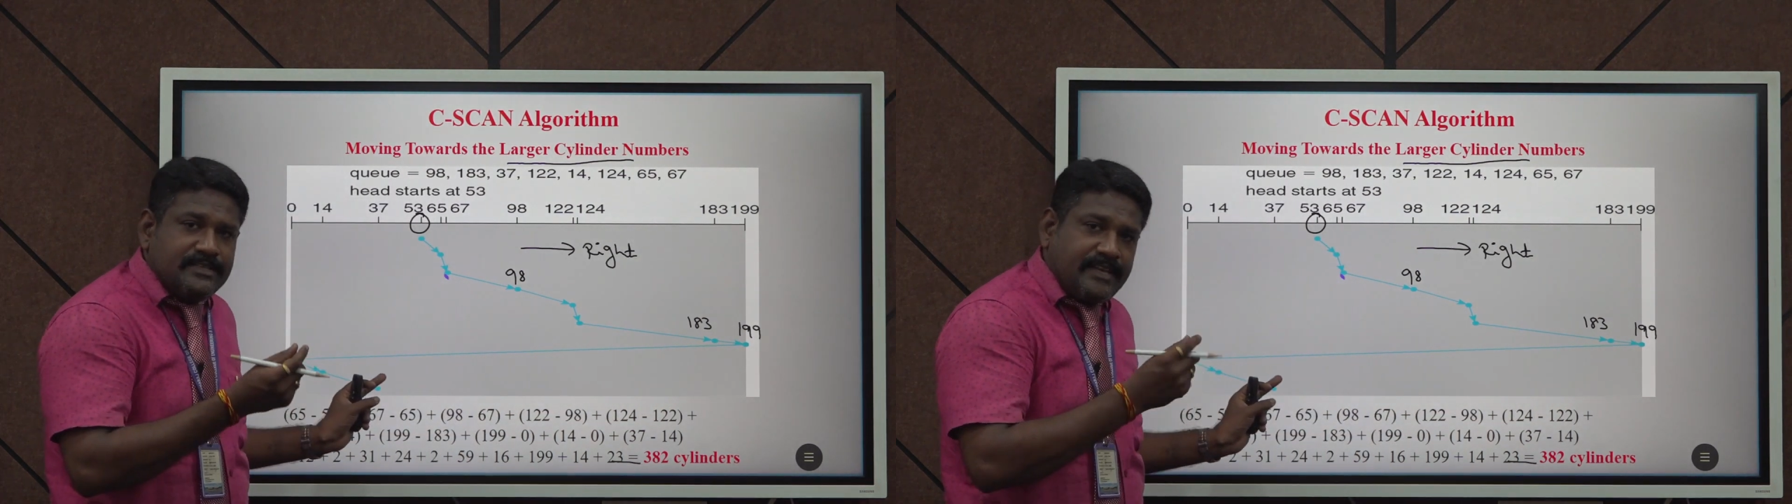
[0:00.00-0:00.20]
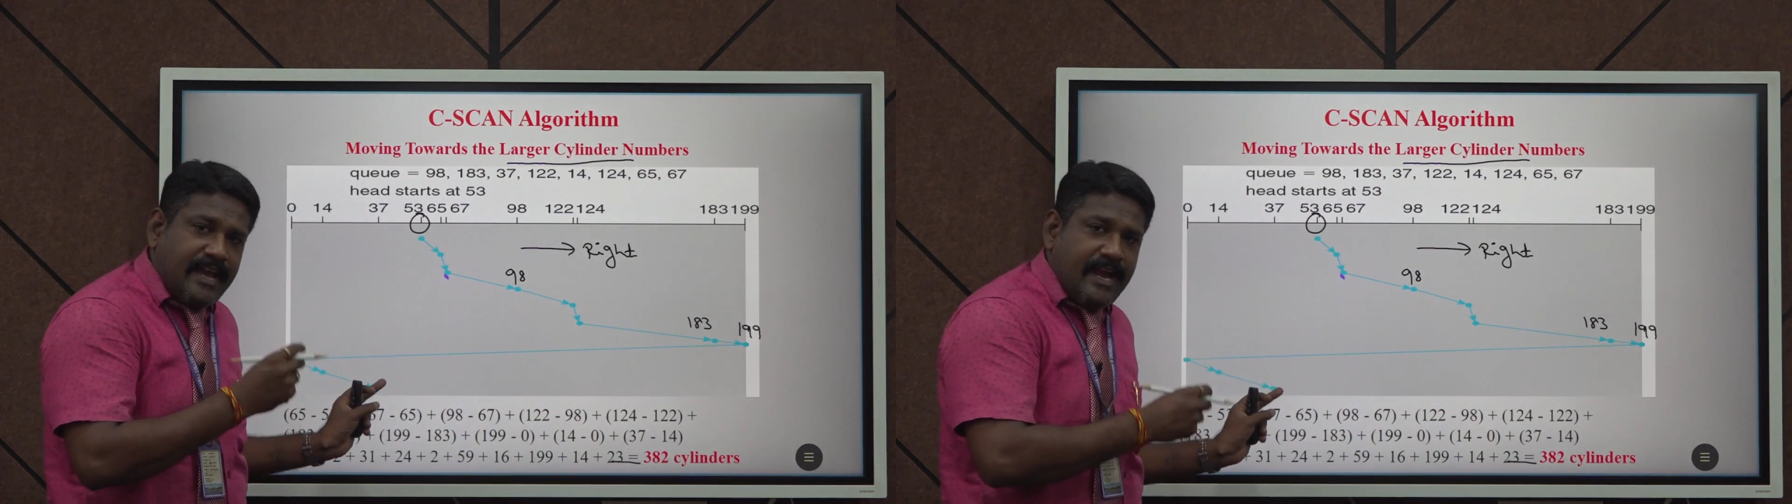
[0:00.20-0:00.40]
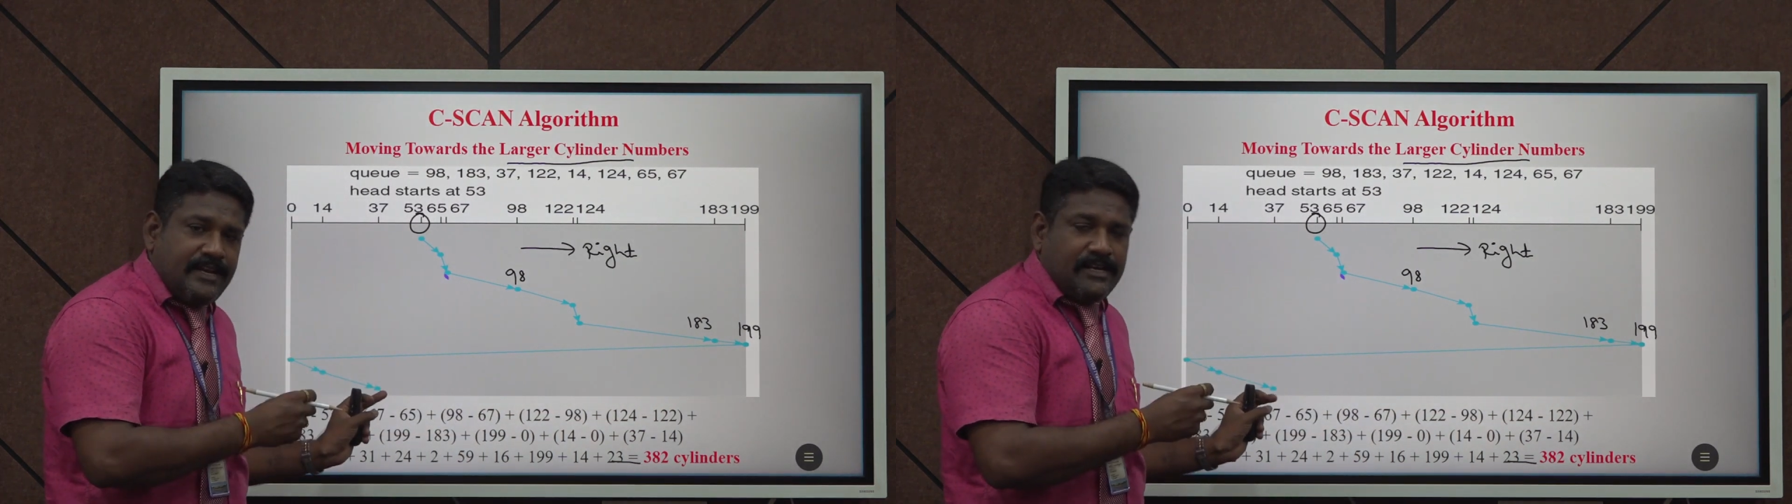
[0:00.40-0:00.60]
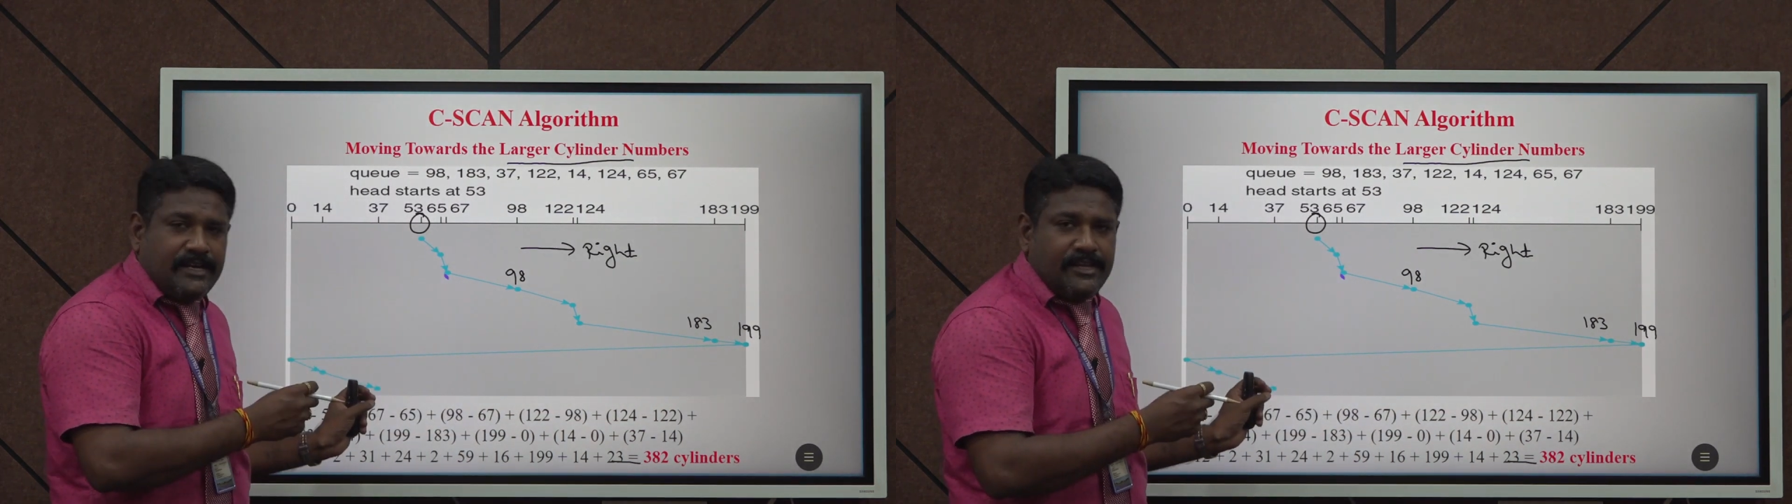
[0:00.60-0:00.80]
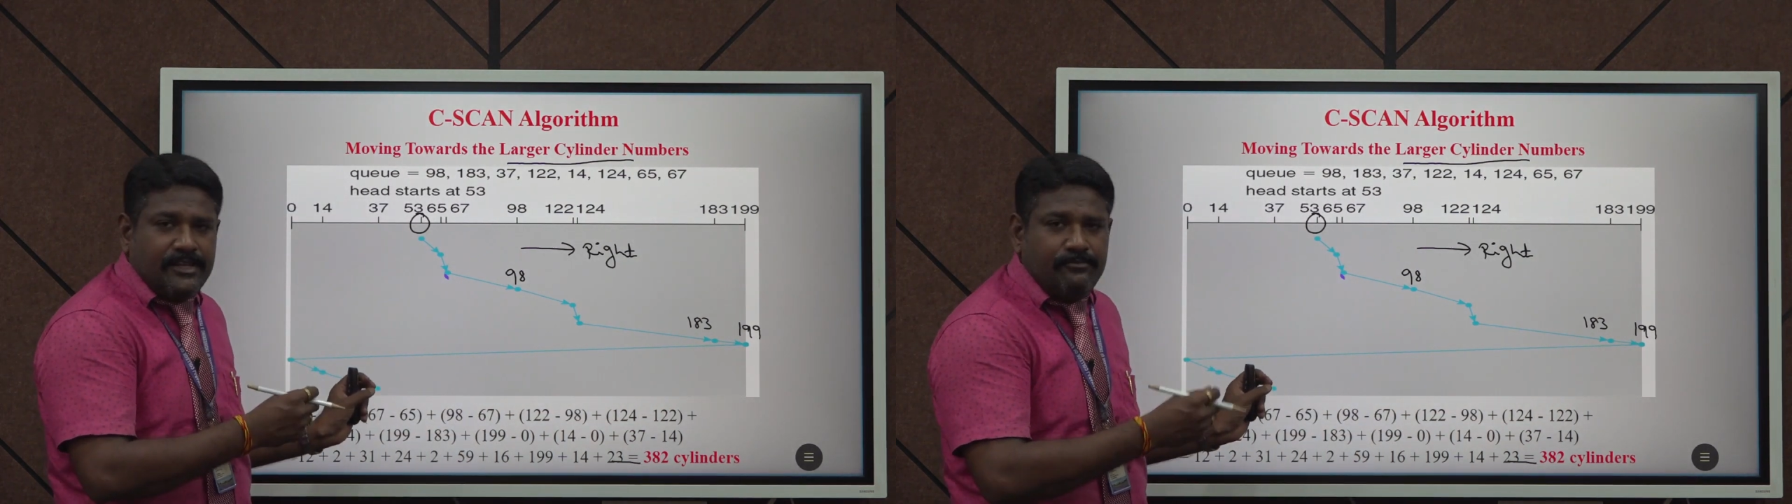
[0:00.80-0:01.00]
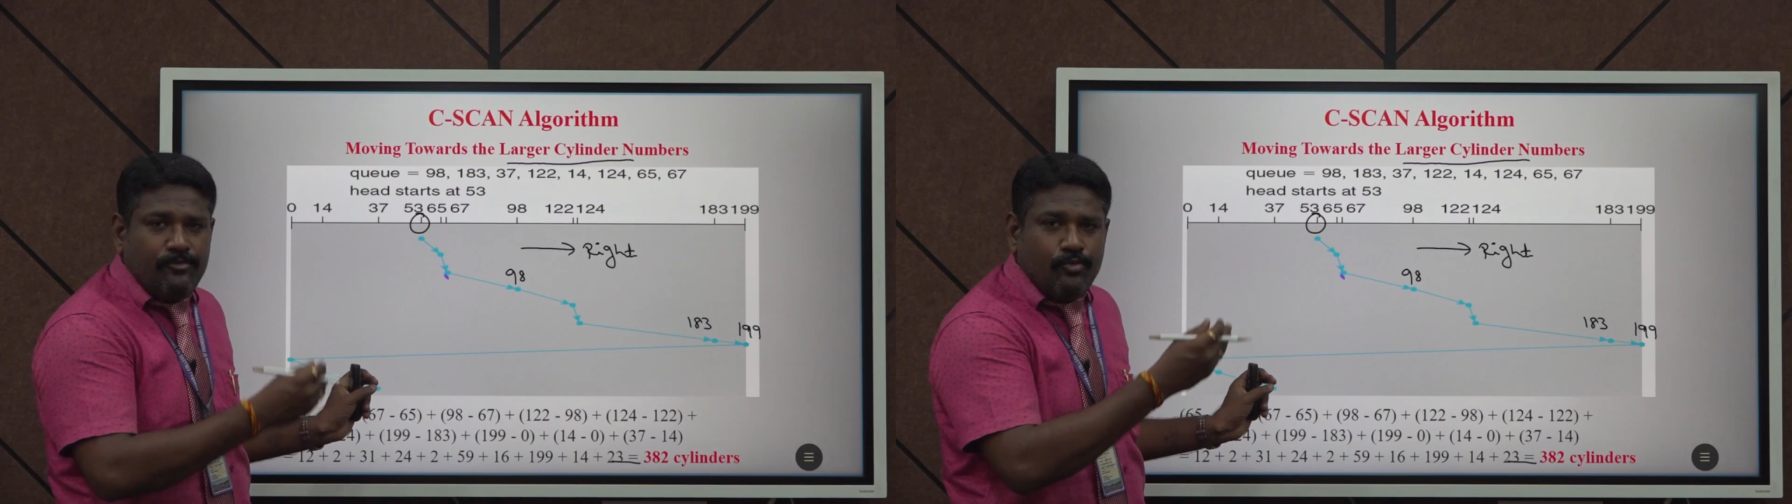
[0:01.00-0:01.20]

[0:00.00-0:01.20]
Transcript: scan algorithm,